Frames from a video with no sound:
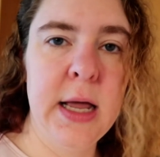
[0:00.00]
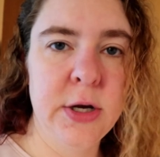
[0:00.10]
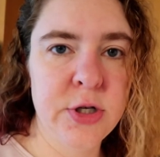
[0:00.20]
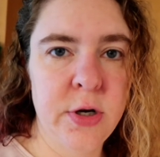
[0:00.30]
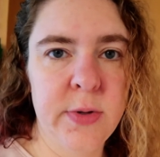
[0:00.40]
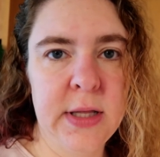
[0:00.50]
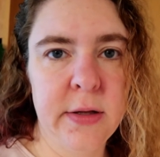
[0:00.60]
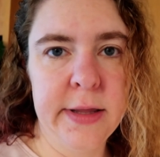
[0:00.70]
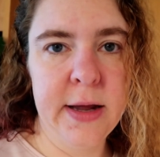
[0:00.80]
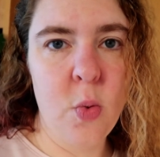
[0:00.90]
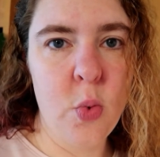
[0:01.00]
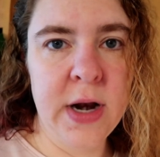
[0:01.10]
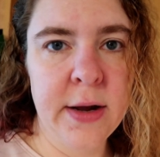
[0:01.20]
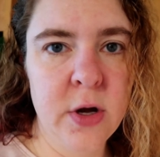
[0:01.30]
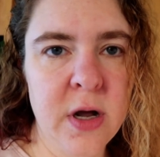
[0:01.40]
and I'll show you what they look like
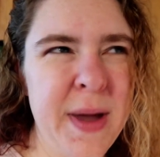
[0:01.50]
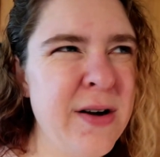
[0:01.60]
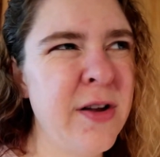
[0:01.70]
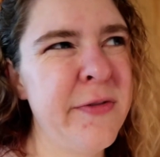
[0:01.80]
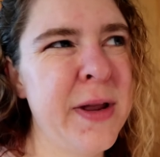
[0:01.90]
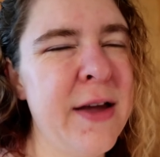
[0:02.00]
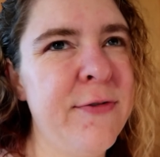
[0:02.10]
when I cook them. I don't know if I'm gonna